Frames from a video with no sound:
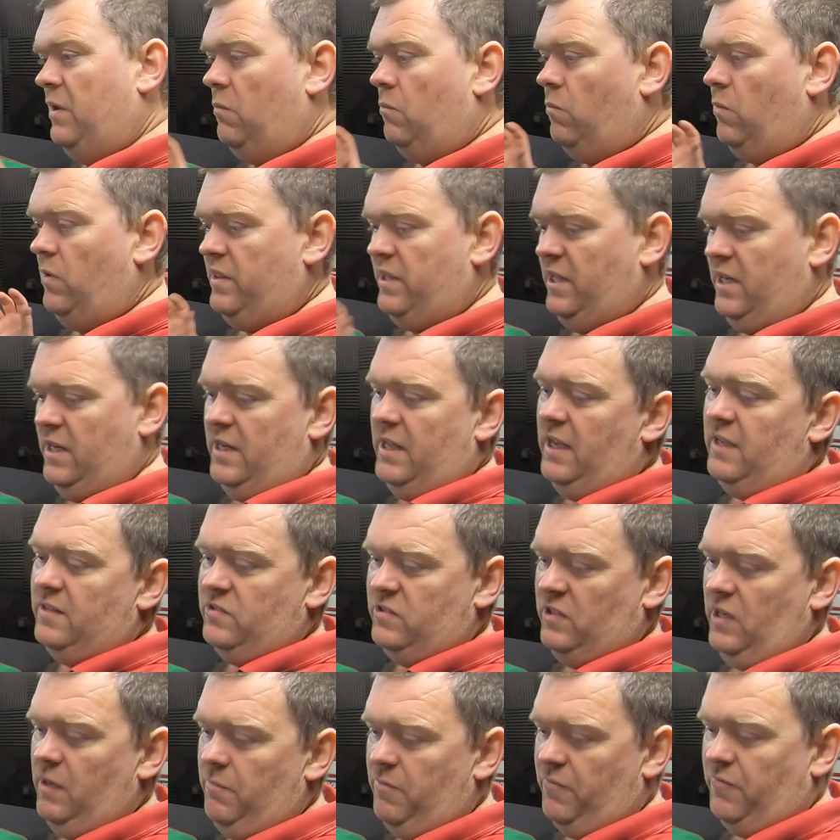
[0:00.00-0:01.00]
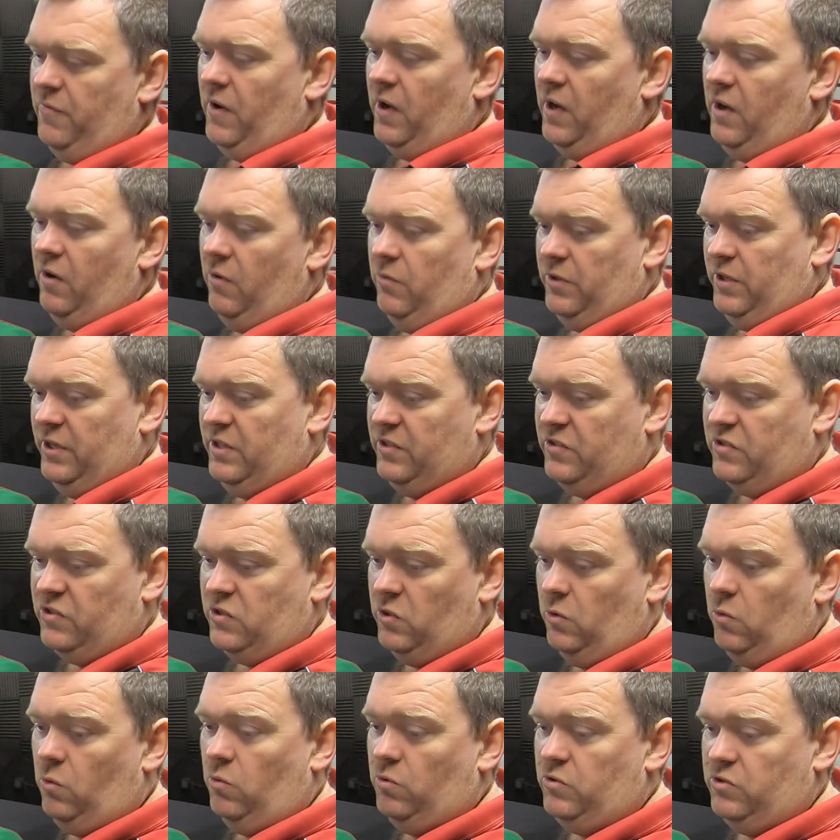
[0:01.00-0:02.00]
within that zip file that it
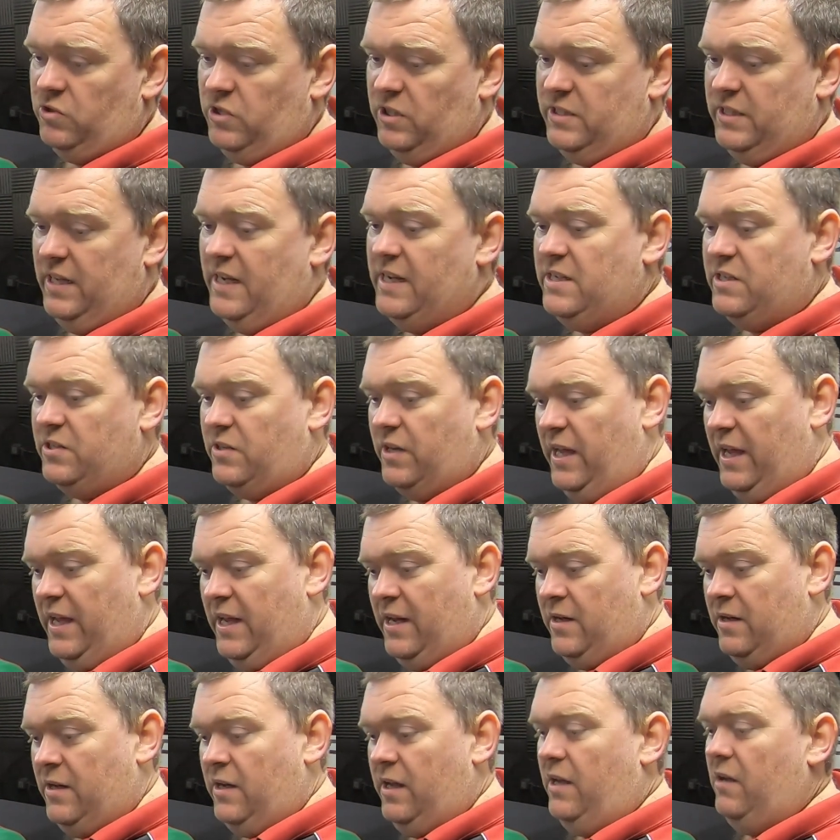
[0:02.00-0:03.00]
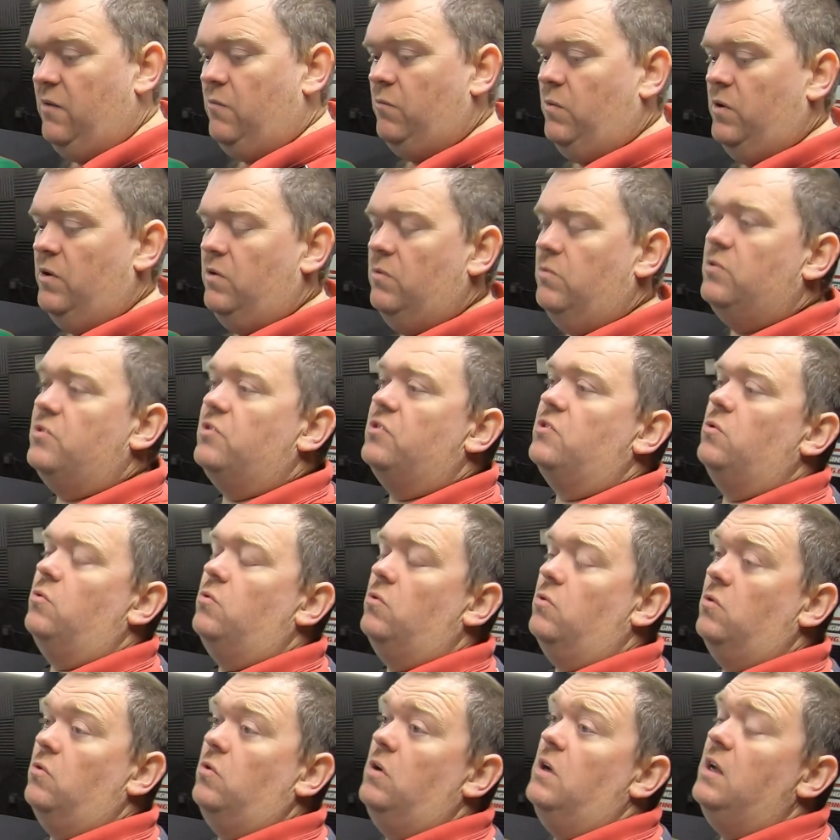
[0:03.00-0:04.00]
stores the data in, it will
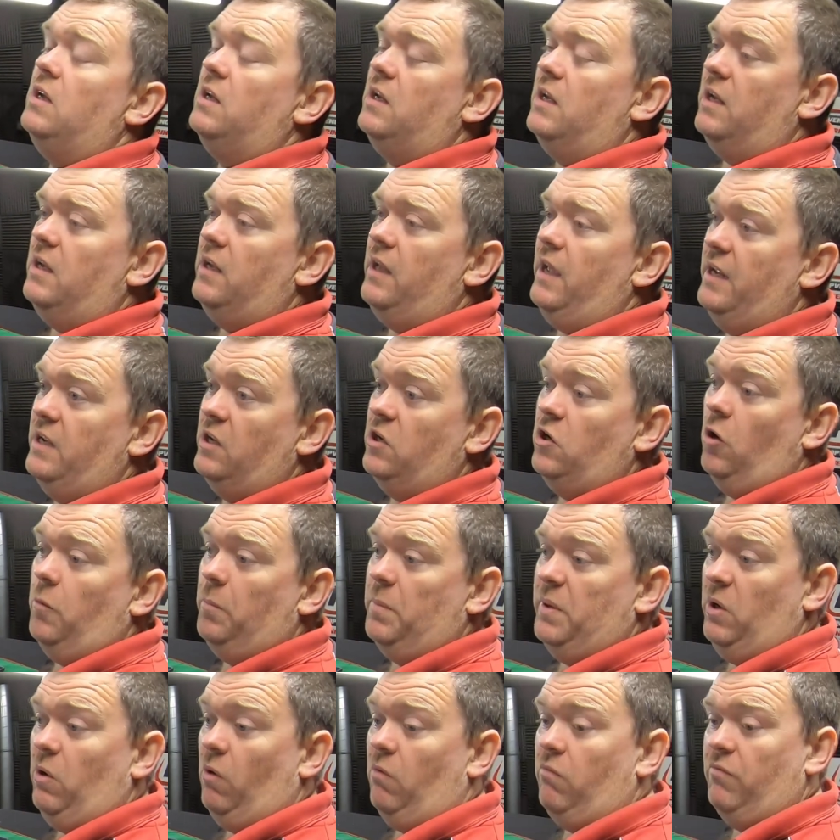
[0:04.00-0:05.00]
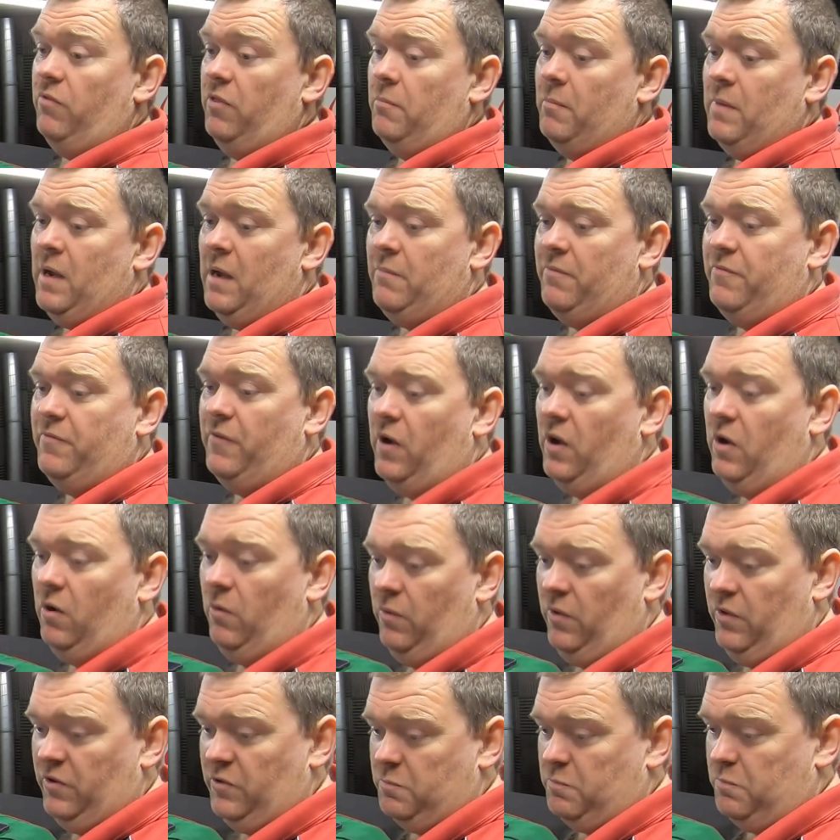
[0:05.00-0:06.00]
store a copy of the map
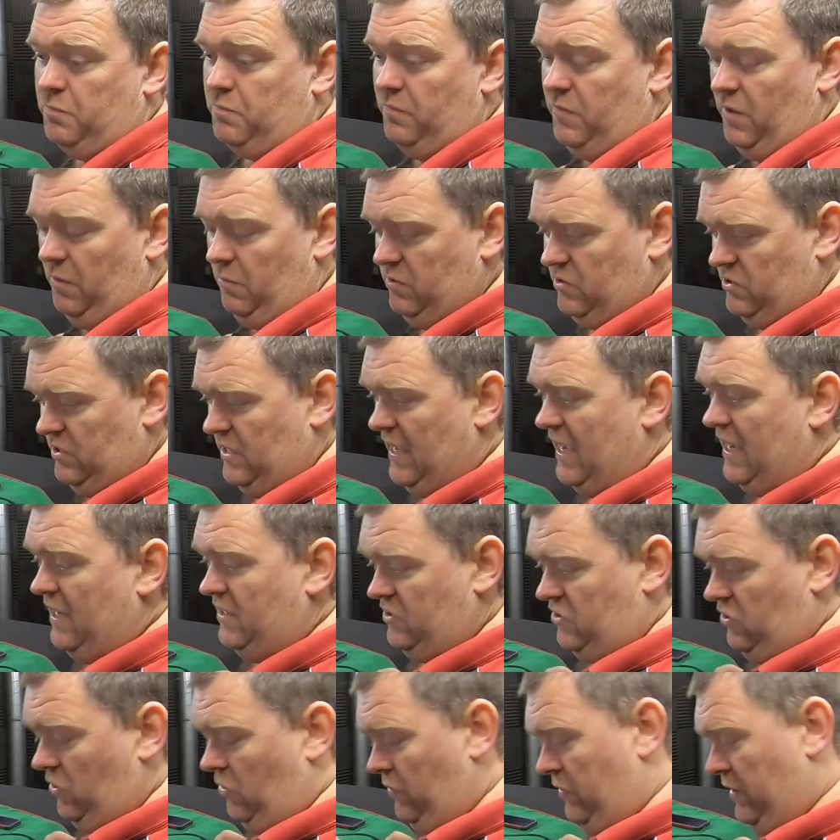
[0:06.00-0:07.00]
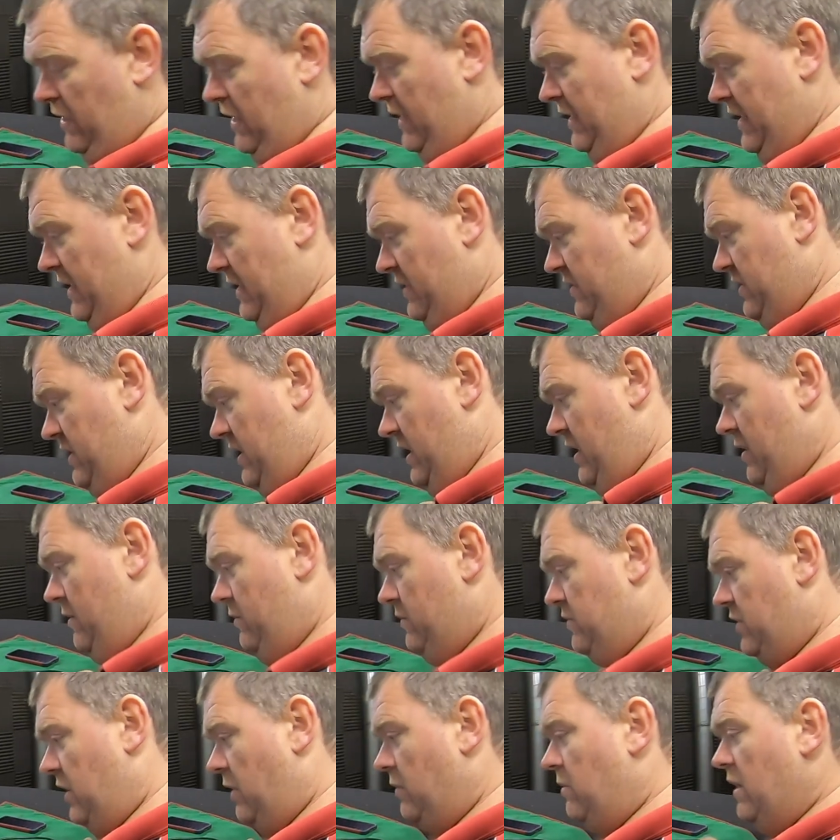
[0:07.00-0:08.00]
file that was last on that
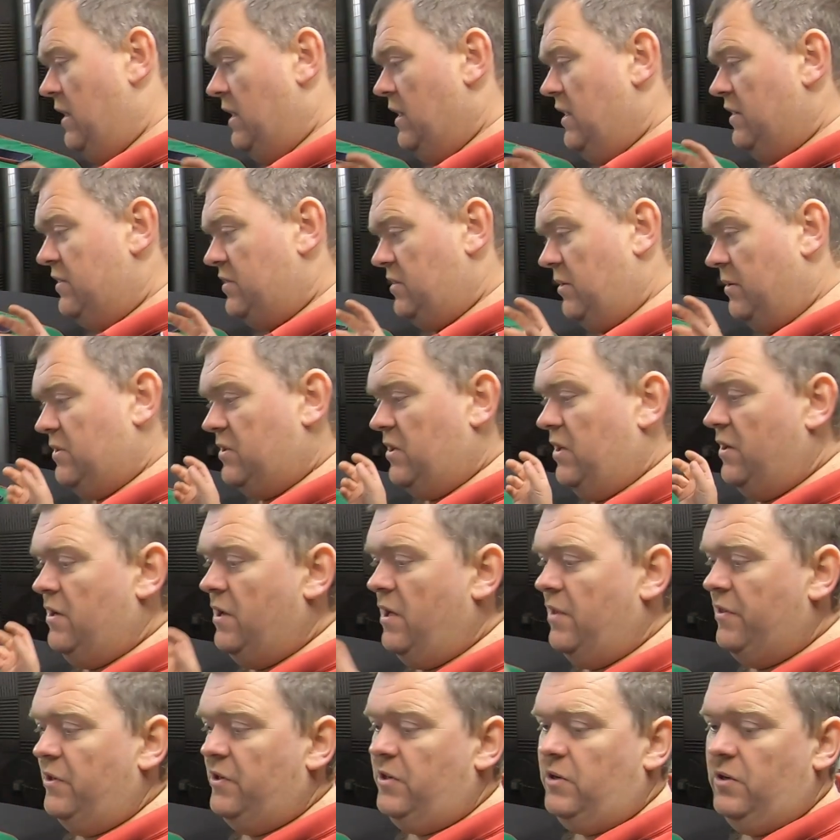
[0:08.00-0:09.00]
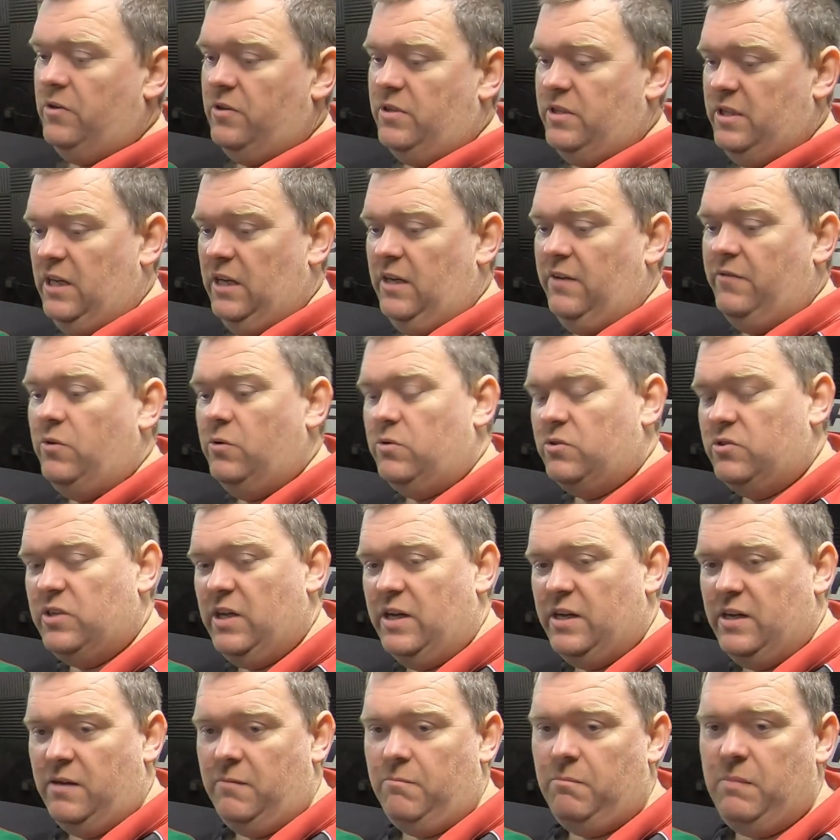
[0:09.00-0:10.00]
ECU. So it's another good thing if you're
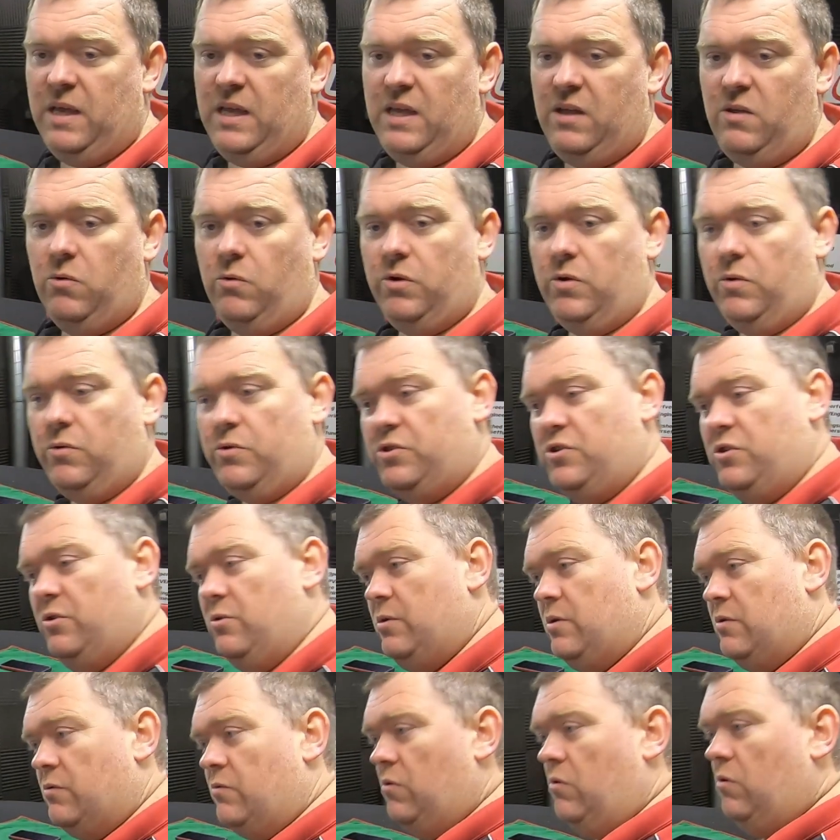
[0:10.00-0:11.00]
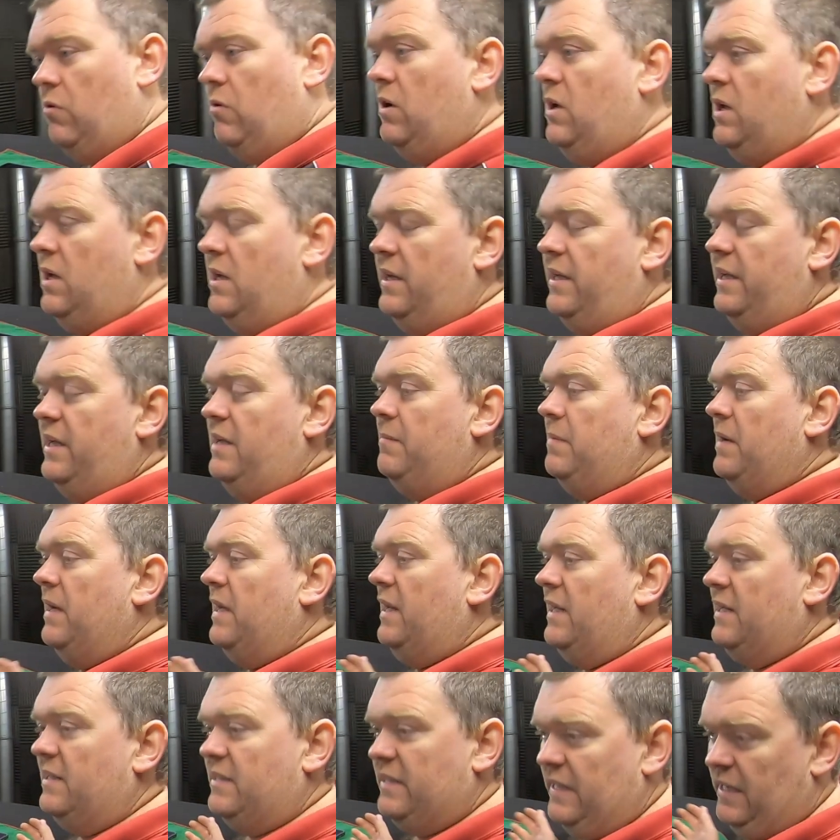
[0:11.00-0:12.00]
sending me or your tuner or
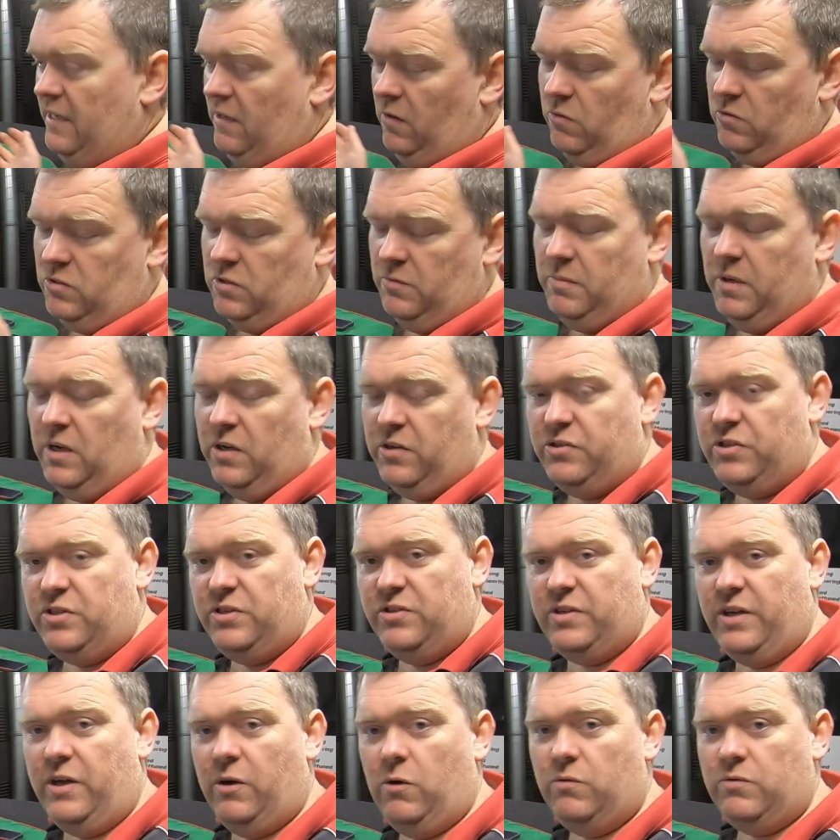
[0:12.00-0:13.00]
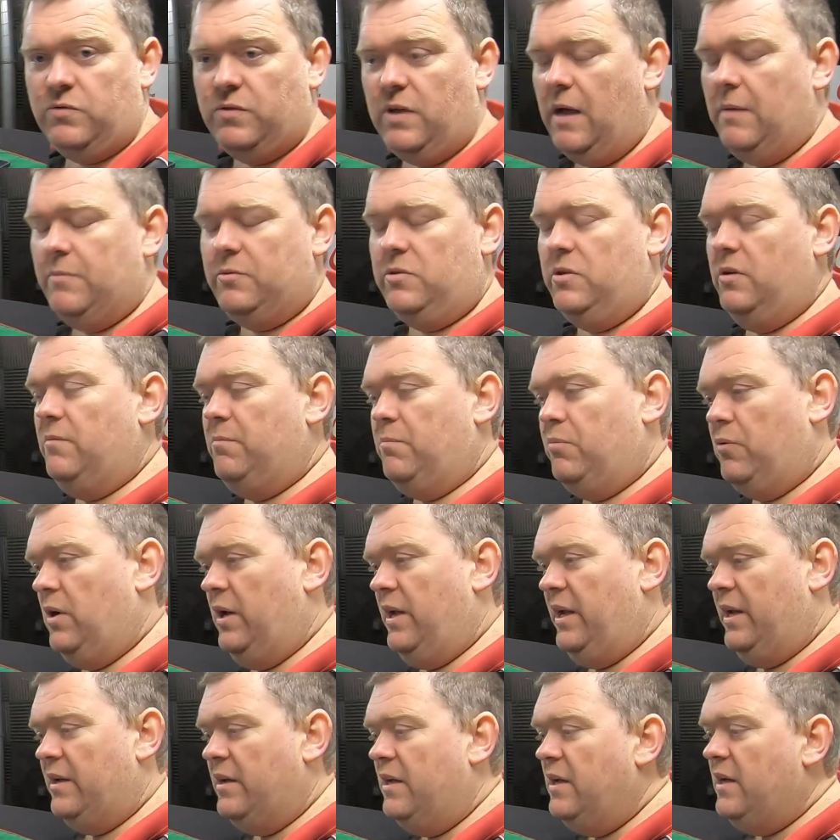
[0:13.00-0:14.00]
emailing data logs amongst yourselves, absolutely
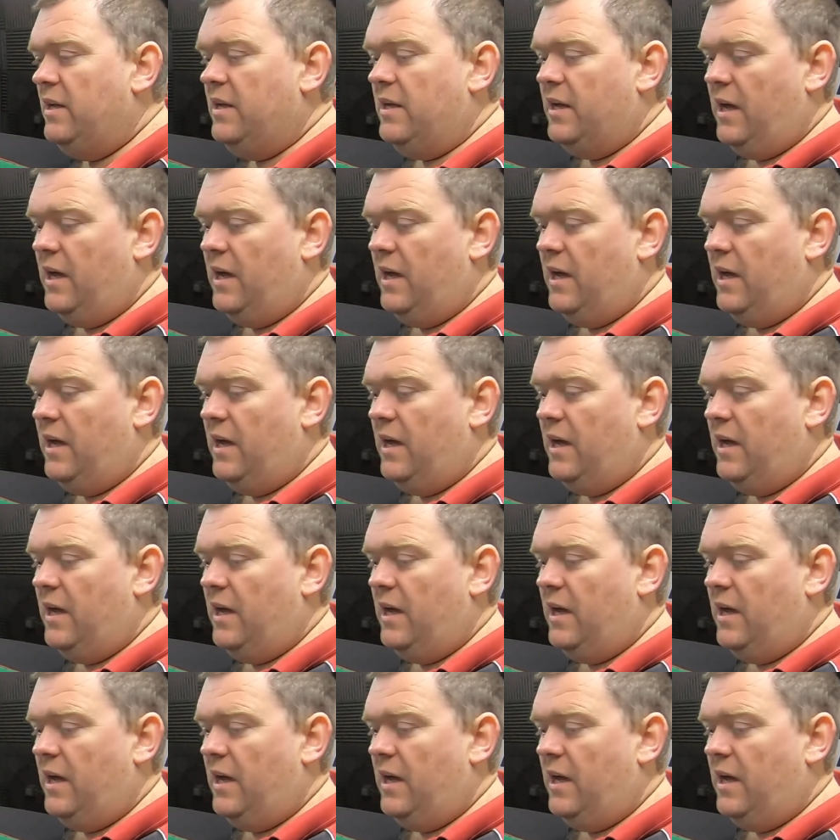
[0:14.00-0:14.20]
brilliant.